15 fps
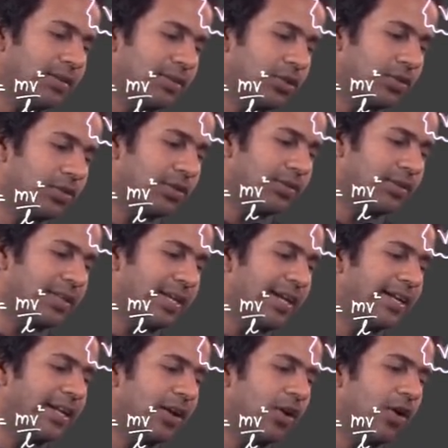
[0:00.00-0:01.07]
so
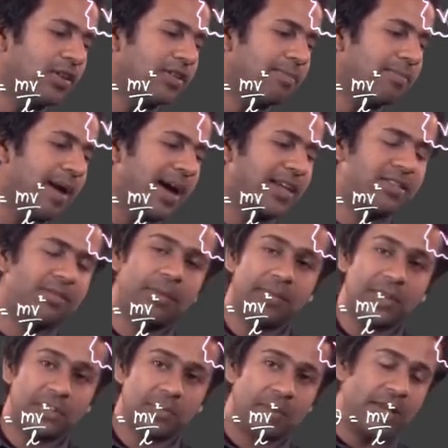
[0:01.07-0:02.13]
theta naught is the
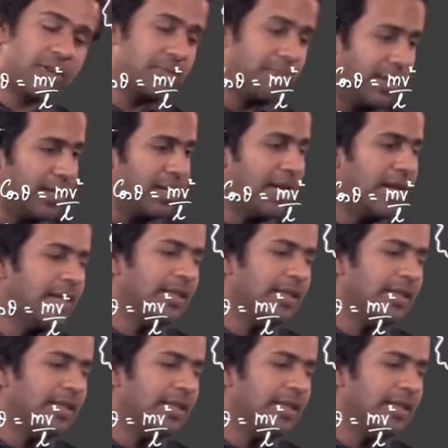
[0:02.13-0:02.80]
maximum displacement,